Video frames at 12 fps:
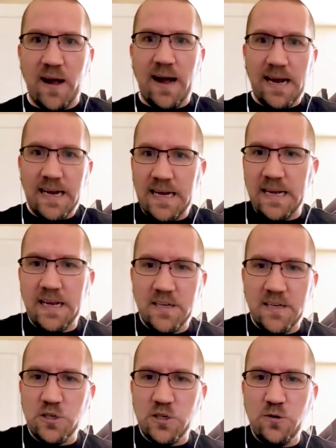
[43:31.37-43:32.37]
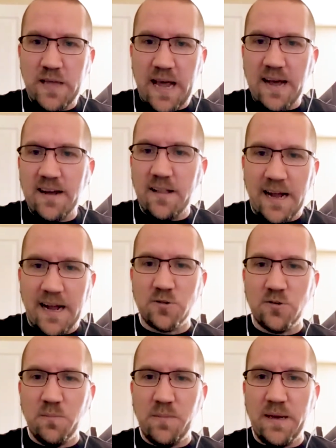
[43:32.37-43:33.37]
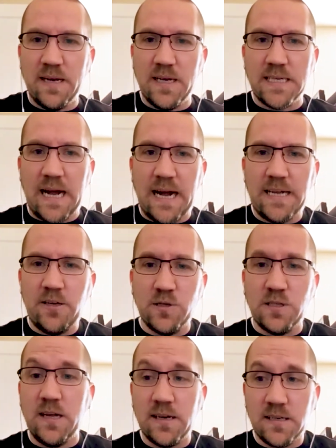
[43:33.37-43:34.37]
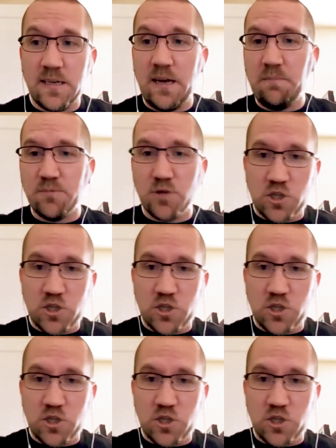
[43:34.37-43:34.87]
I get into that classroom because I use duct tape